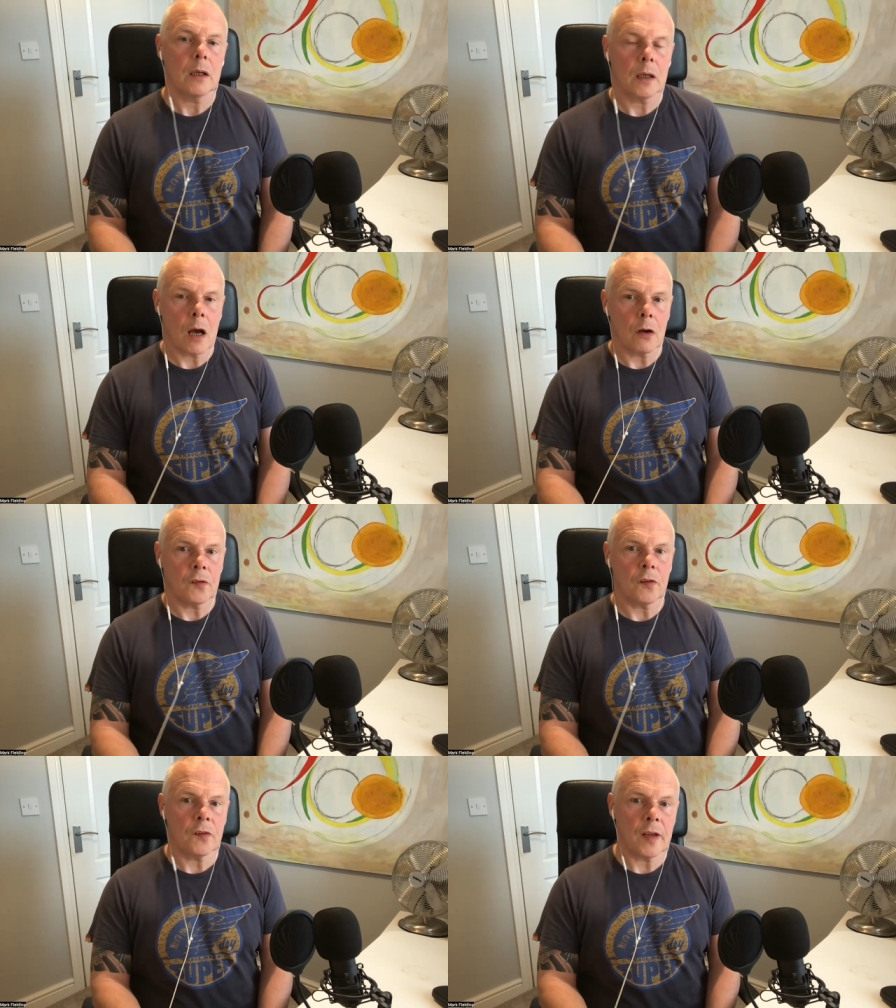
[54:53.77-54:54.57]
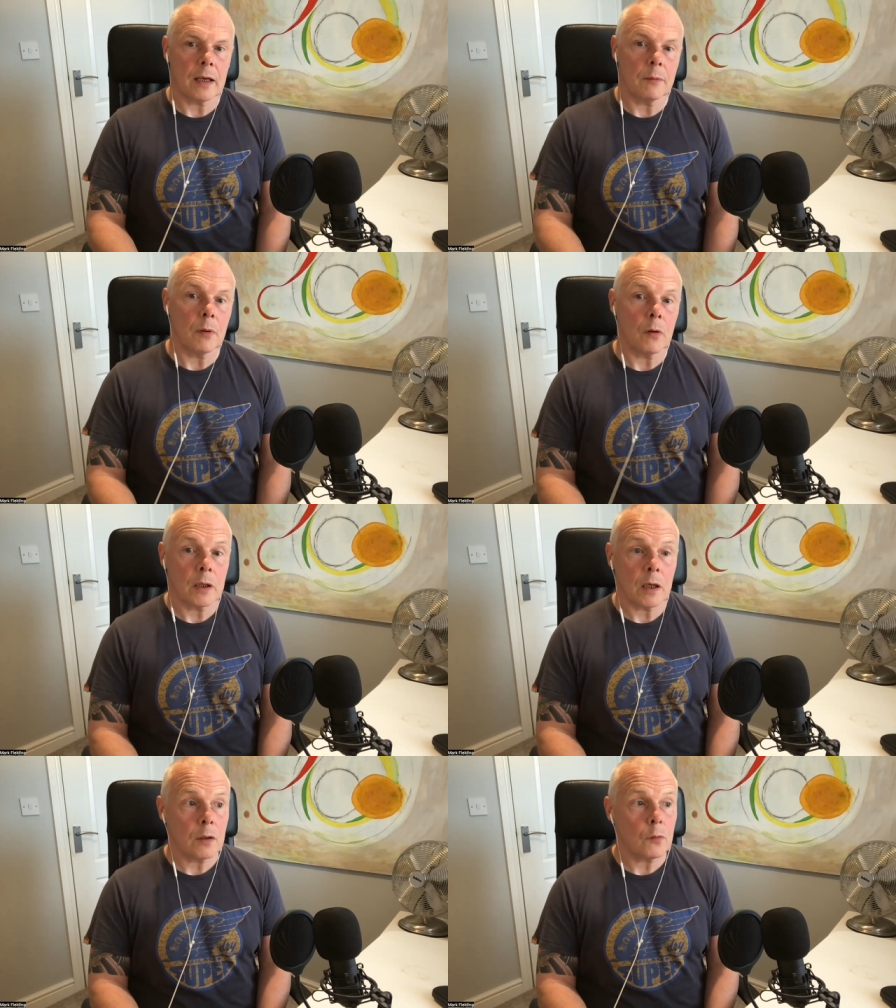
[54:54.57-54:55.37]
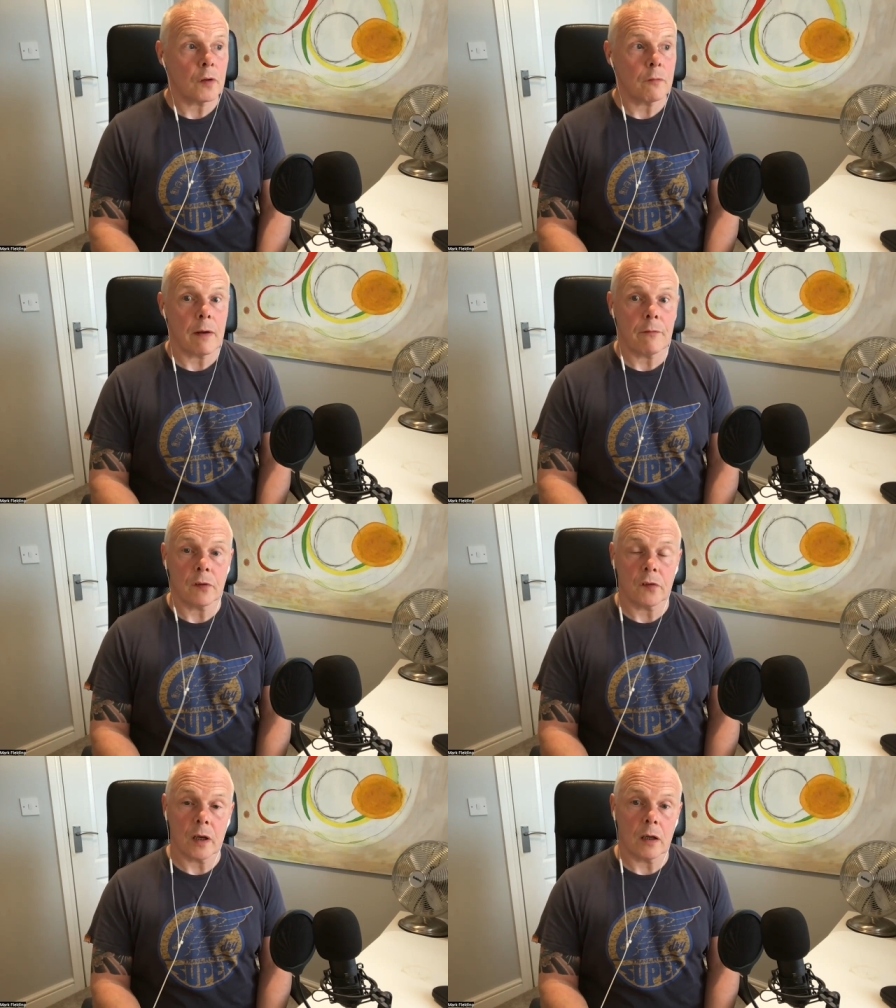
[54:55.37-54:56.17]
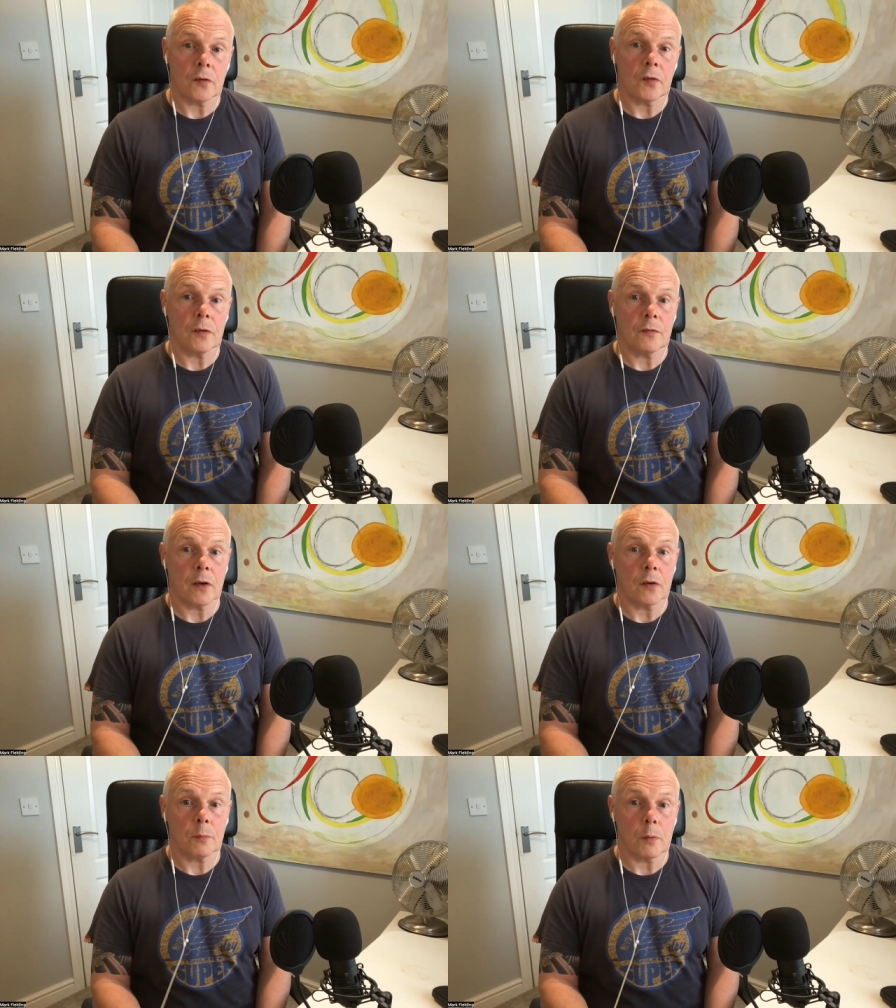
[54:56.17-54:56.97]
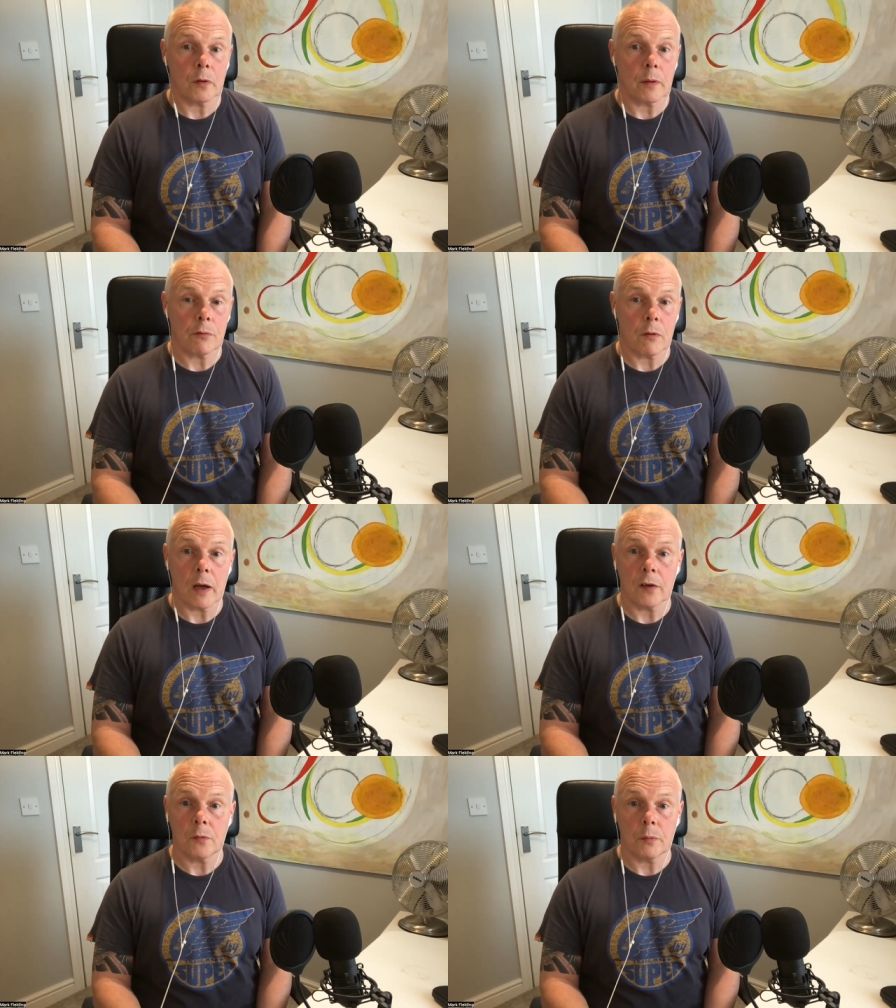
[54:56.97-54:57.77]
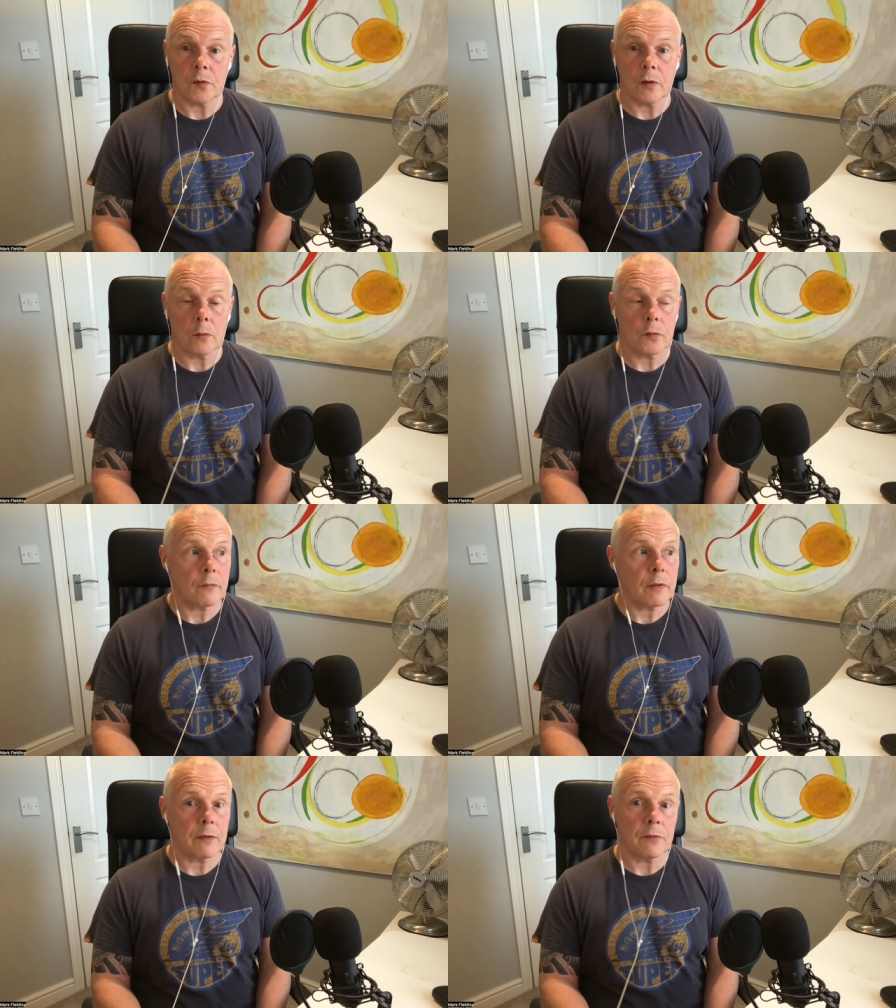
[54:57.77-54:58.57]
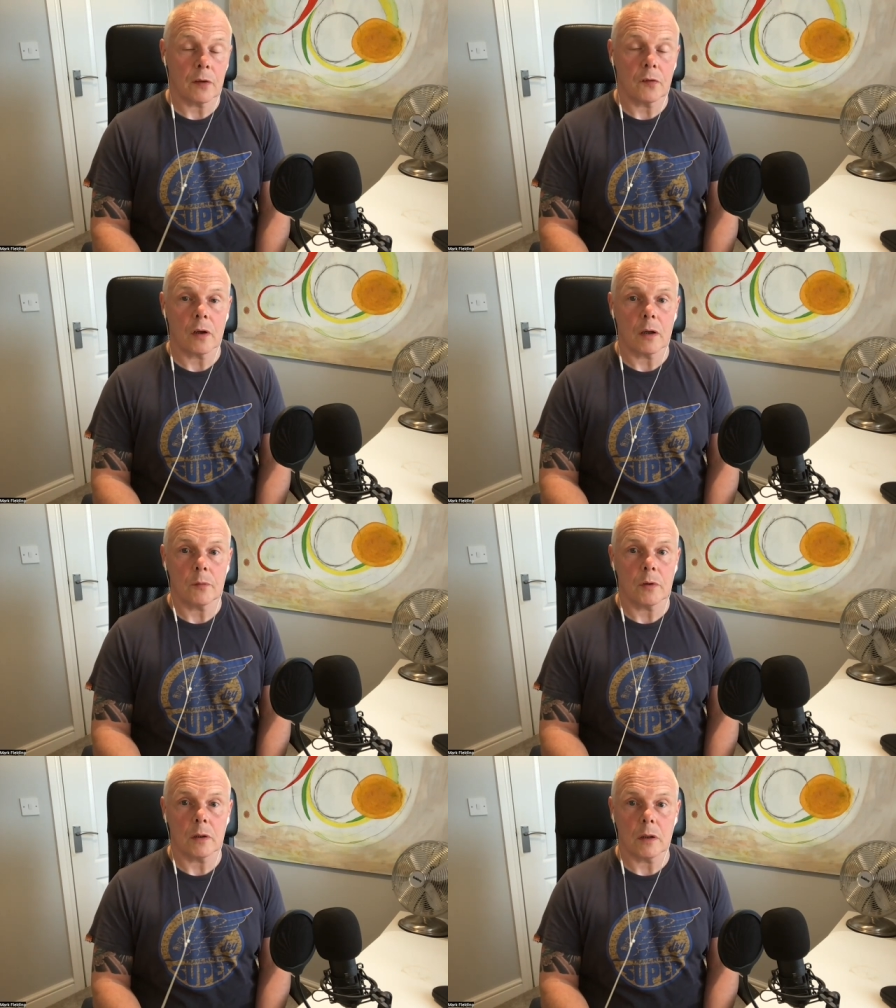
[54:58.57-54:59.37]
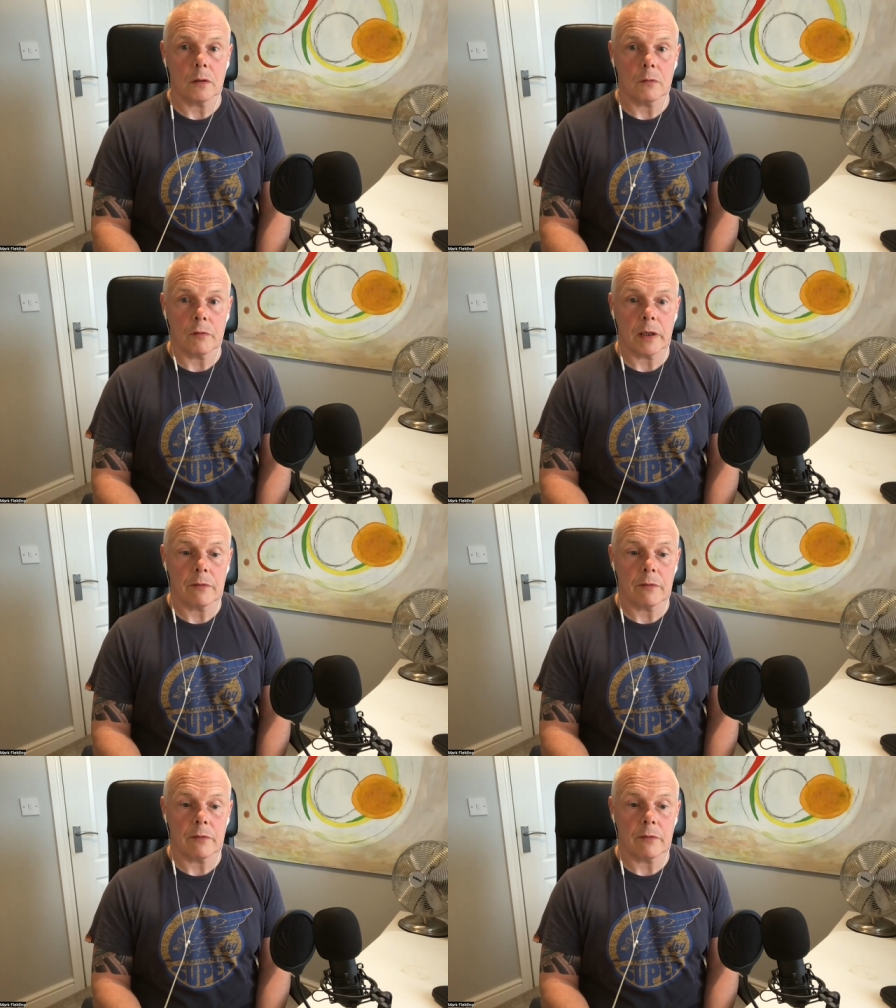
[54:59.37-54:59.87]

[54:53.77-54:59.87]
Carlos's second book, and I'd also reference Carlos's first book, The Price, which I also read a few times and, and really,